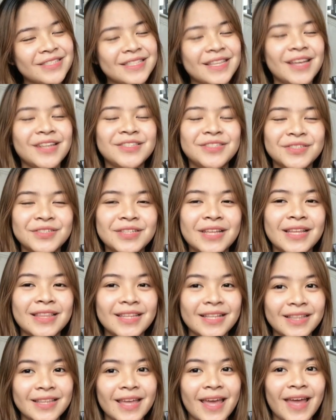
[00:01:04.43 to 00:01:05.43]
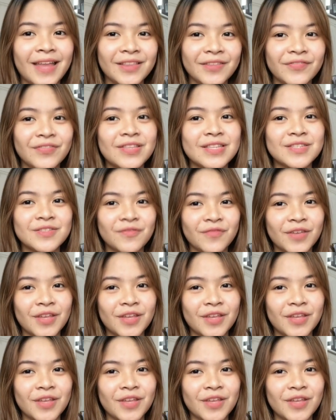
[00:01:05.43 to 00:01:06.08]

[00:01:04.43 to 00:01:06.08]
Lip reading: Stay tuned until the end of this